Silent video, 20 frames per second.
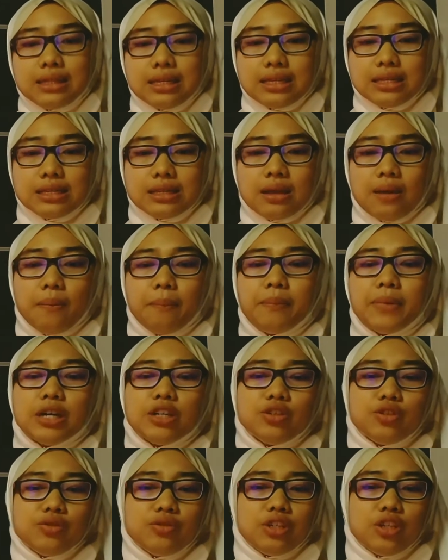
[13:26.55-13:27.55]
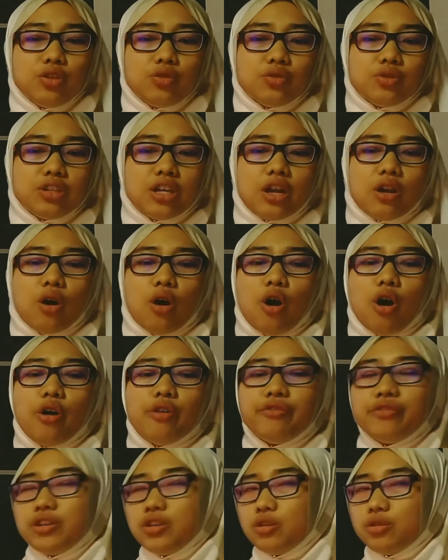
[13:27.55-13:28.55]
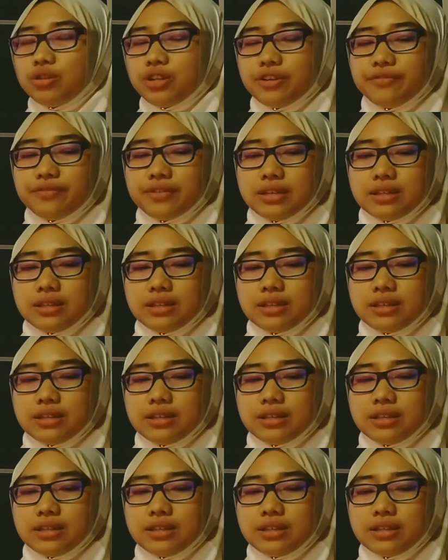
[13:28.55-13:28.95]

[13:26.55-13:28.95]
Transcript: but you need to get over your nervous